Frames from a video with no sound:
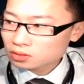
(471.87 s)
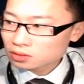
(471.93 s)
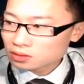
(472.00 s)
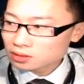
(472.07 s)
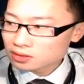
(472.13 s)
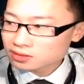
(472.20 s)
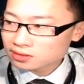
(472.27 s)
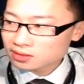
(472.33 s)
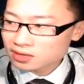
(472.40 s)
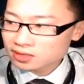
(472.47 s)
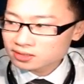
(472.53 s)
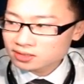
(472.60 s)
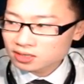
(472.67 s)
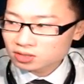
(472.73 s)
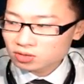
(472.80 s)
is less
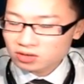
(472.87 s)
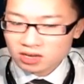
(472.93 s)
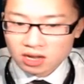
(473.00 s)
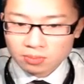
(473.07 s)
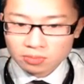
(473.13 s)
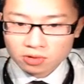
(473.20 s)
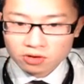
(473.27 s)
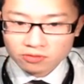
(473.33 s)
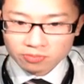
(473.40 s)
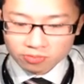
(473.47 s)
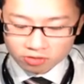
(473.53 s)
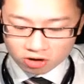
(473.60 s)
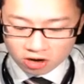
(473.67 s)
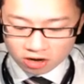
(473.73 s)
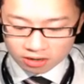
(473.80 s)
than the number of
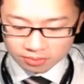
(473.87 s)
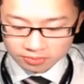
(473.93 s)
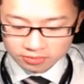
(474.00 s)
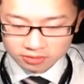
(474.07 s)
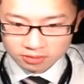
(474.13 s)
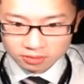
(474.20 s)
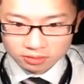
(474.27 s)
primes.